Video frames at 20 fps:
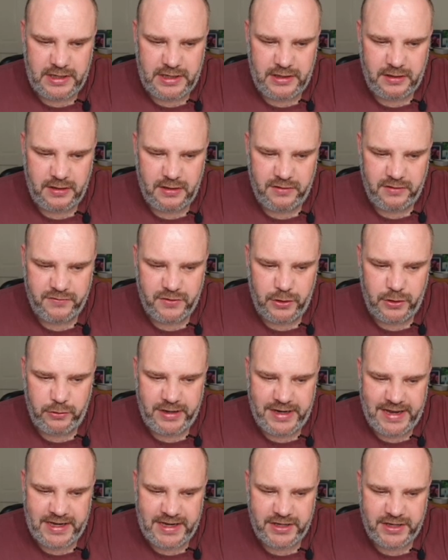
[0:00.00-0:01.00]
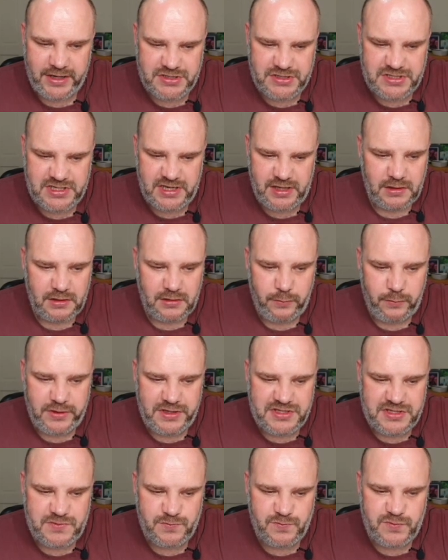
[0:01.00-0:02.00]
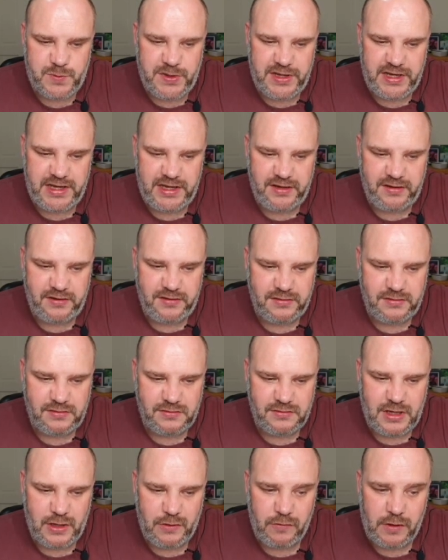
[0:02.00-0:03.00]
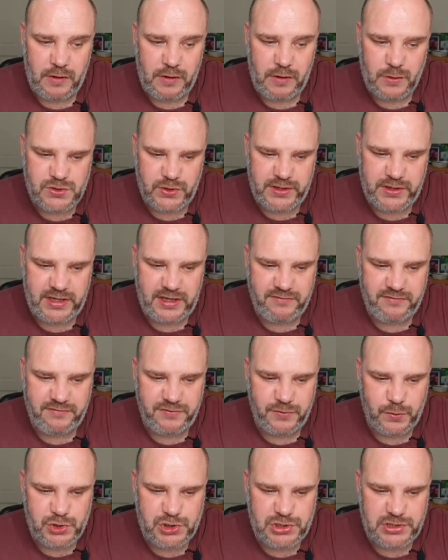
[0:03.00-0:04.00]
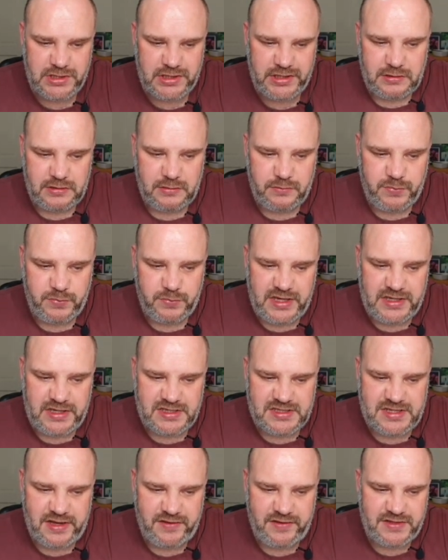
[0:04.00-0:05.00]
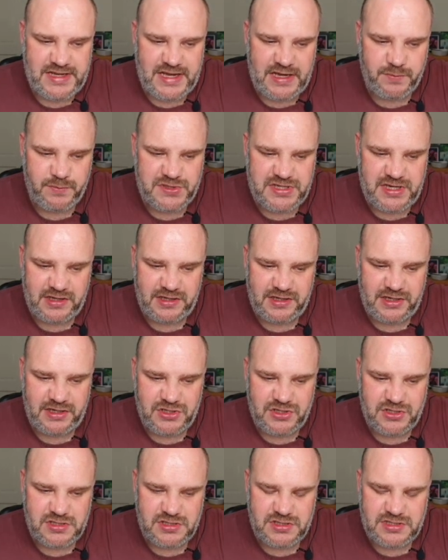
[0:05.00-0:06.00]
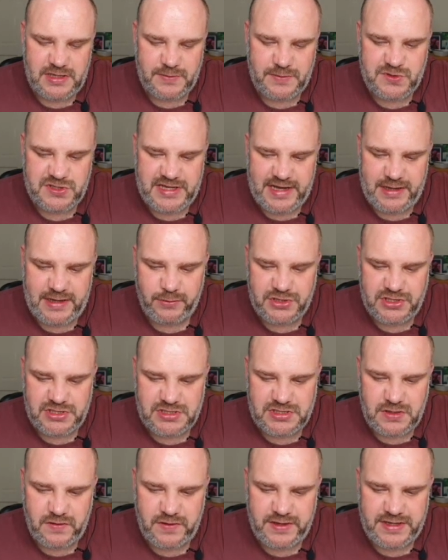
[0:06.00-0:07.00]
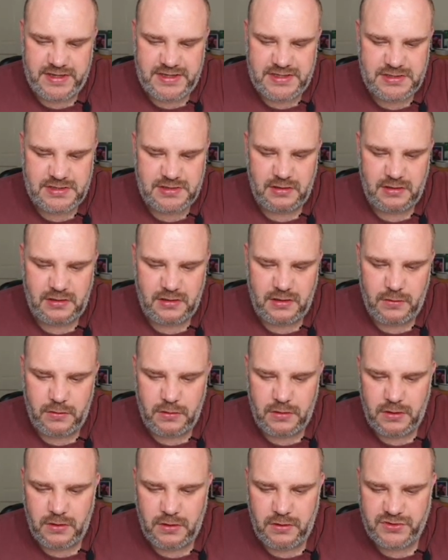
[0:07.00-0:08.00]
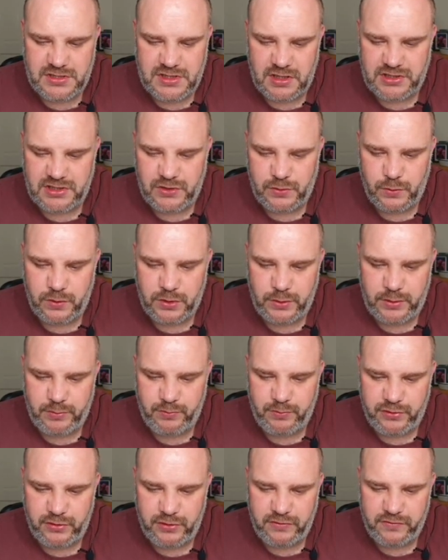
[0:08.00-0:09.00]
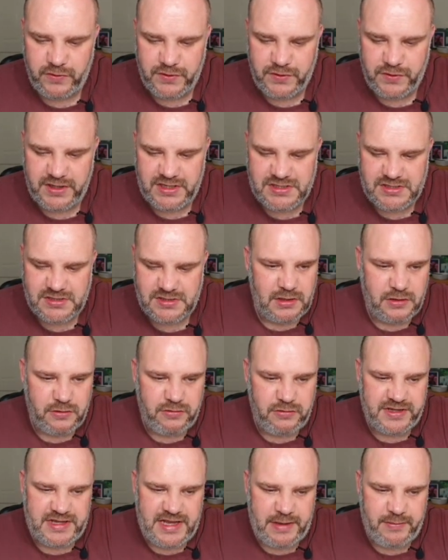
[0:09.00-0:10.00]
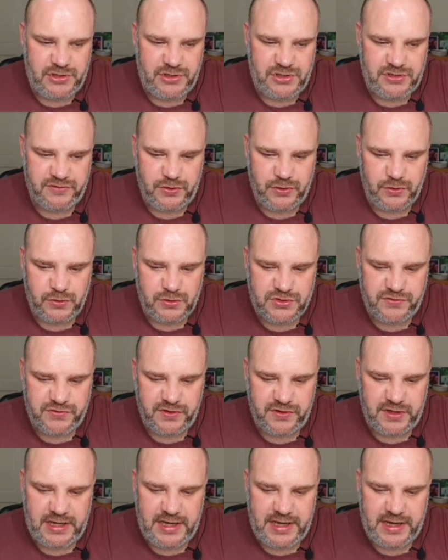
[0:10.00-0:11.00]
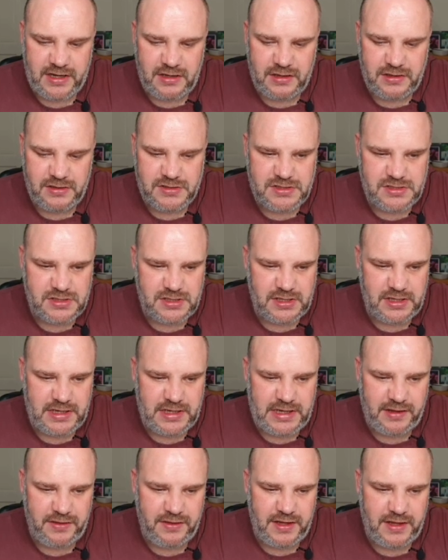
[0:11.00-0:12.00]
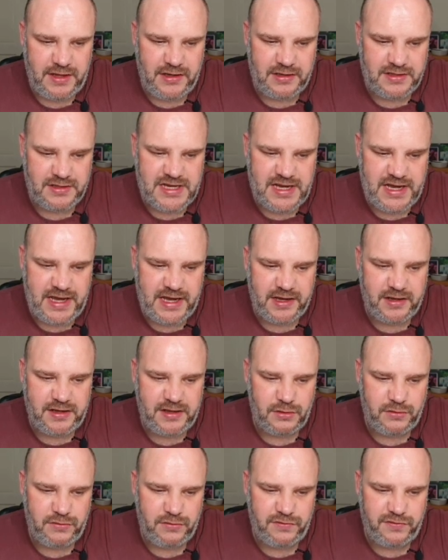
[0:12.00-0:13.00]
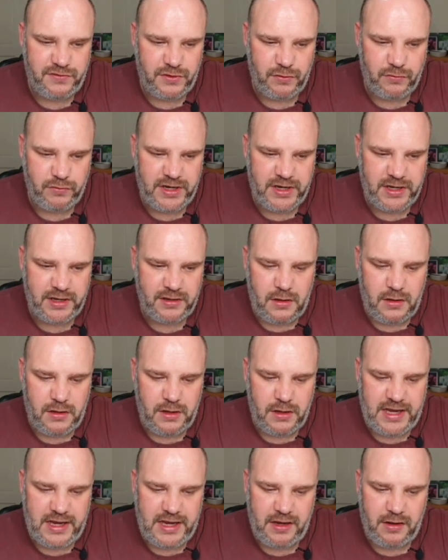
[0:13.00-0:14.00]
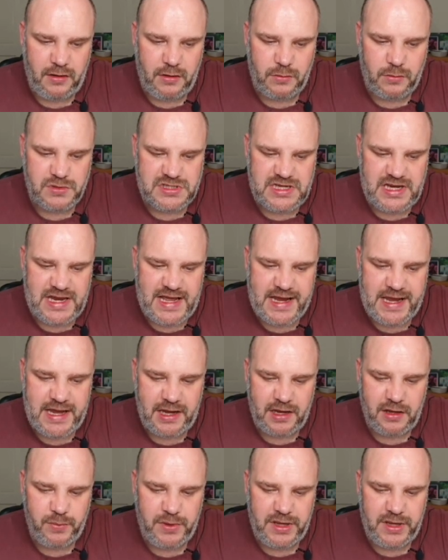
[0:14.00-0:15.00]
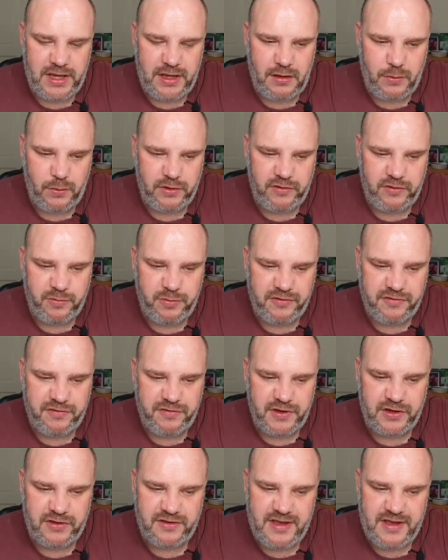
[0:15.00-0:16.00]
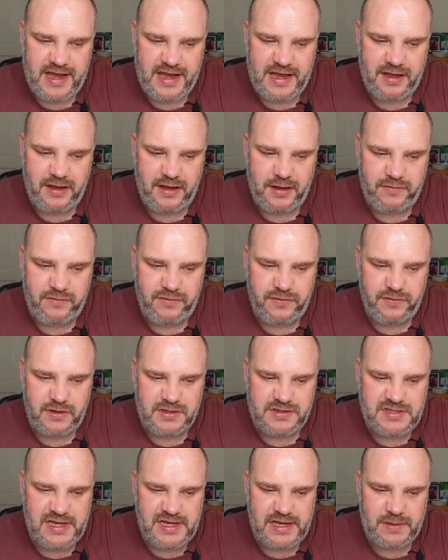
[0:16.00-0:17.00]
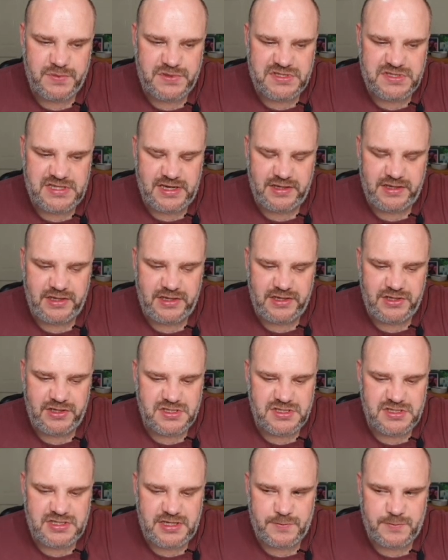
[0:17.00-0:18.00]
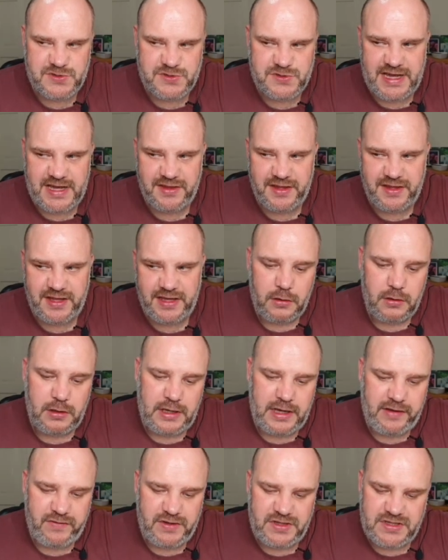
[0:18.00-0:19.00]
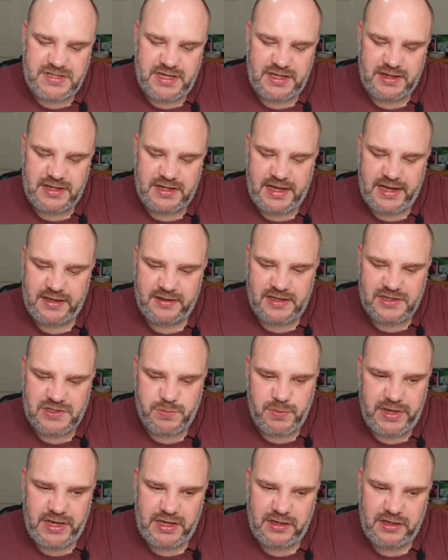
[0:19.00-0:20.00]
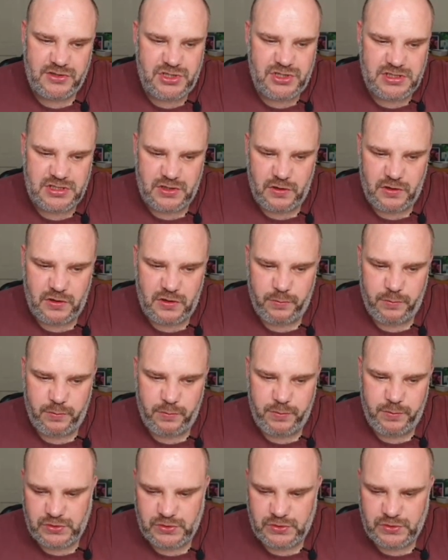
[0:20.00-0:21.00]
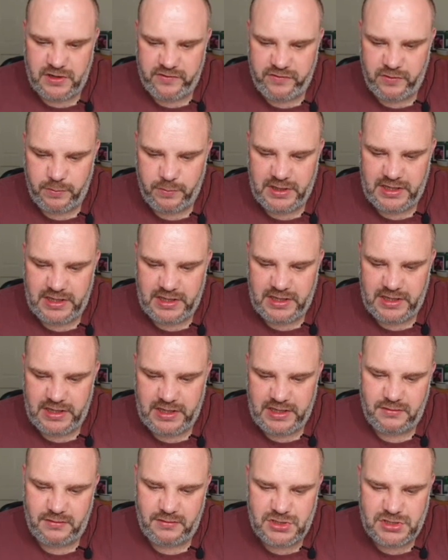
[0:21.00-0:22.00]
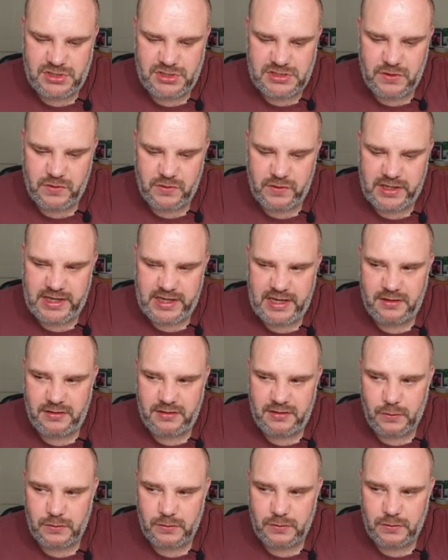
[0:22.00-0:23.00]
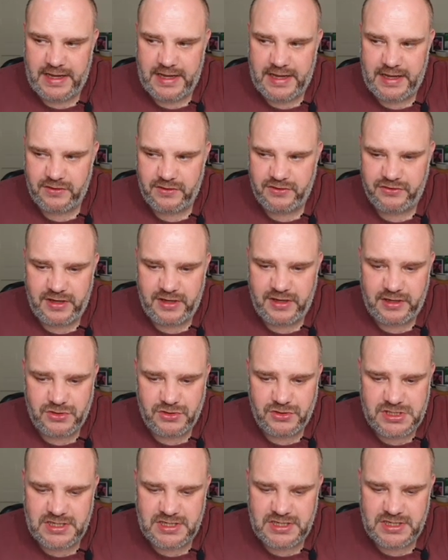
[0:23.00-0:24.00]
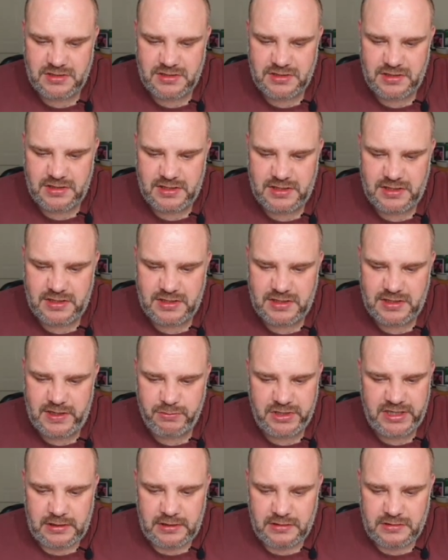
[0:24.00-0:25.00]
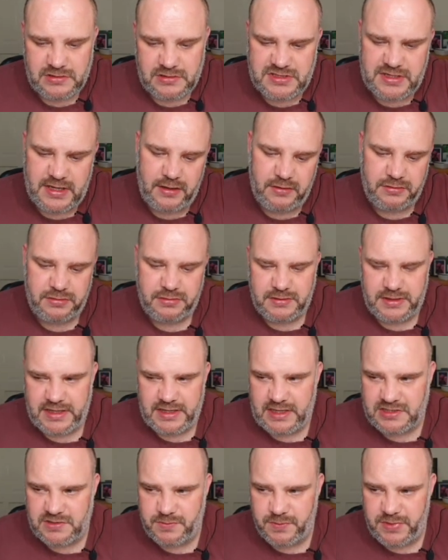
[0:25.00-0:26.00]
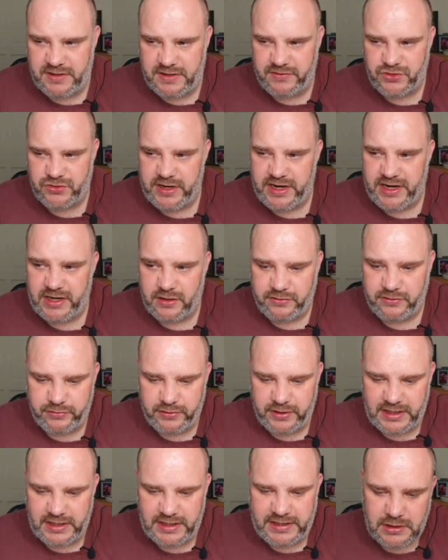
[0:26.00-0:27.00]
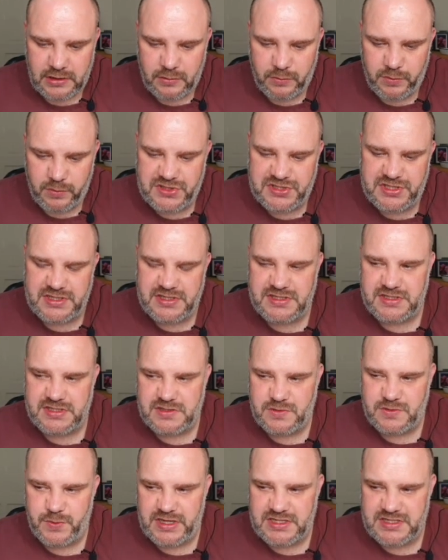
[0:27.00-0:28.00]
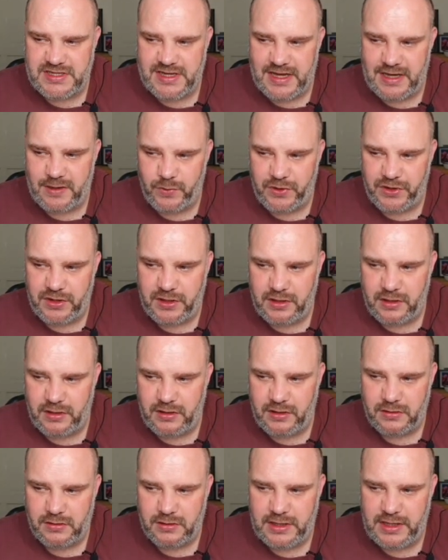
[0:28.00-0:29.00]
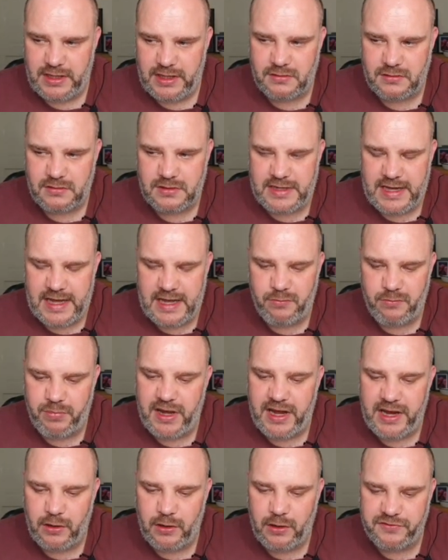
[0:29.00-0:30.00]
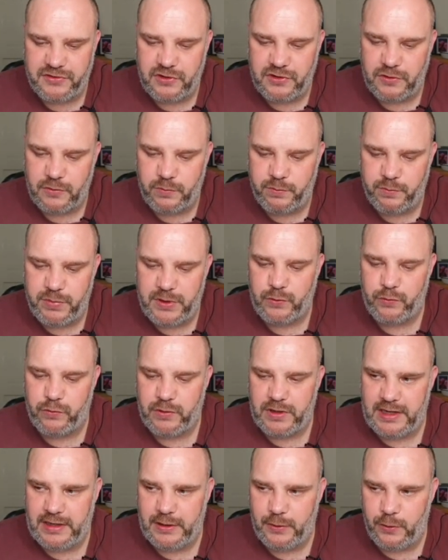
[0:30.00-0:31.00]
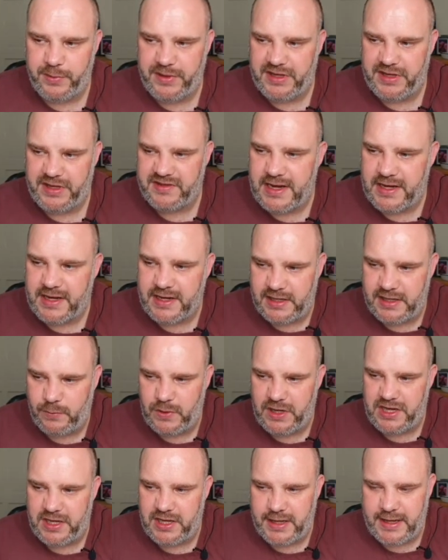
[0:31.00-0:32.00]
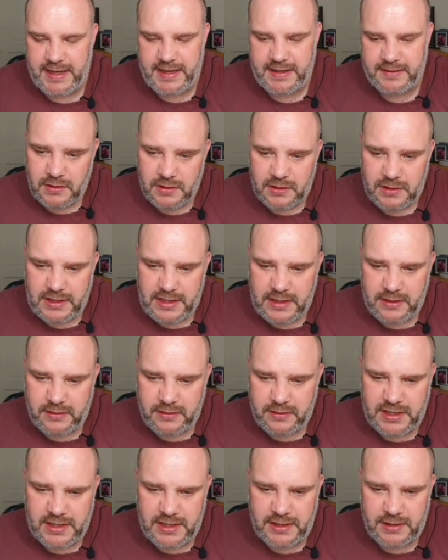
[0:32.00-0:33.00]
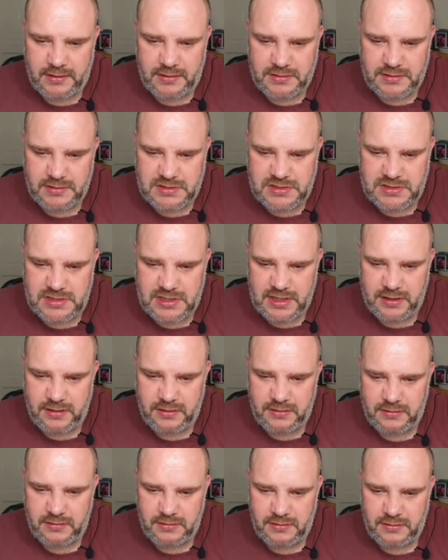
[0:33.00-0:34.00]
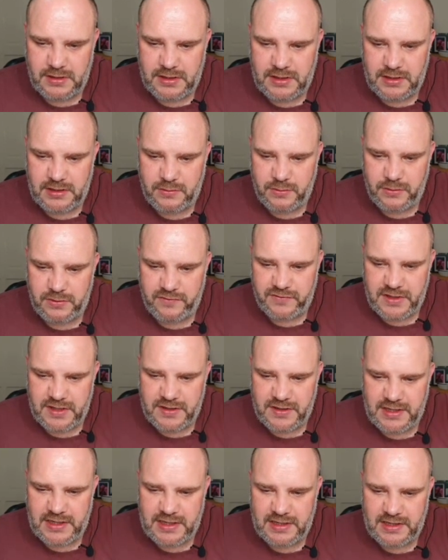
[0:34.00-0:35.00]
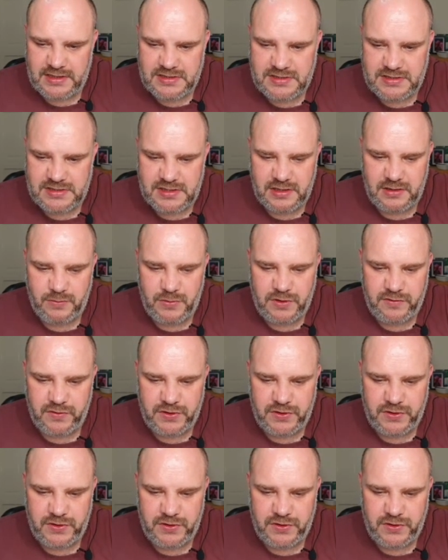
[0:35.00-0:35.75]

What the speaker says: I've got her in accuracy with some speed. No rolls on it unfortunately, but it does have attack percentage as a substat, which is nice. Obviously I do want to improve on this. Quick damage of course for the necklace, and then attack for the ring. Again, I was lacking a bit. I would have preferred to have attack percentage as a substat there. Having said that, it does mean that she's got a bit more survivability and she's not going to get knocked down the second she doesn't kill somebody. So it's a bit of a trade-off really, but since there's a bit of setup with her, it can pay off to build a little bit tanky where you can. Okay, so we've done that. Let's move on to the